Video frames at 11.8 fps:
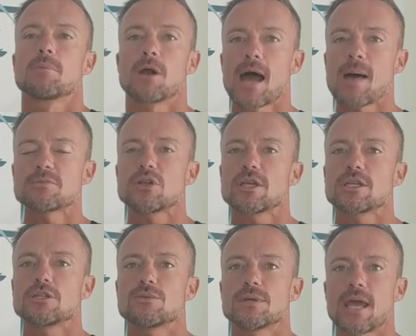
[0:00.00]
perhaps
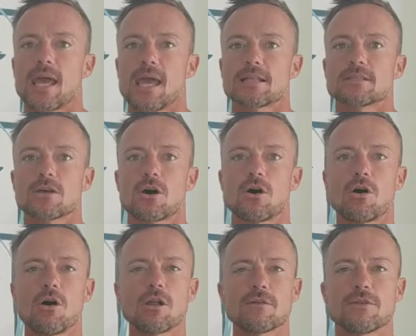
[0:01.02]
looking to enhance
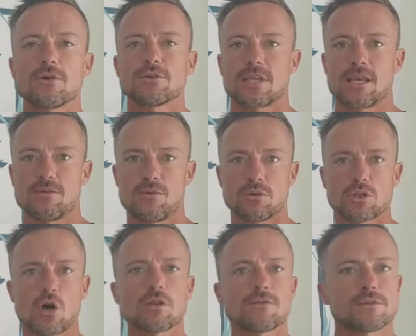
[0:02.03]
all of those inroads,
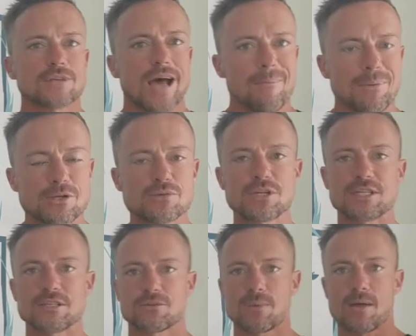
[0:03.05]
all of those
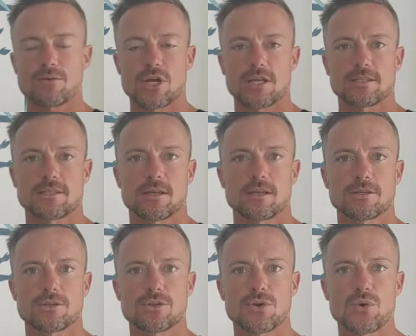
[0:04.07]
opportunities around us
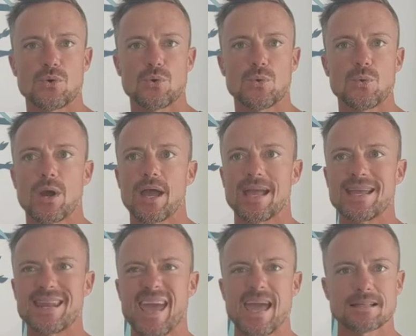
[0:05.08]
to
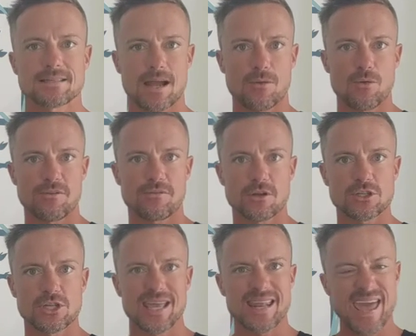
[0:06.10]
enhance thyroid
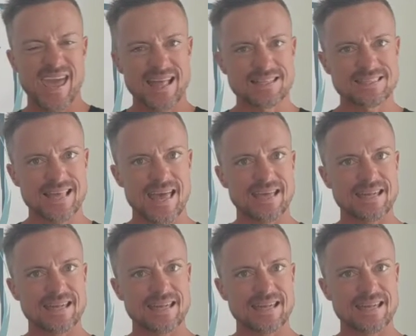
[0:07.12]
function, enhance the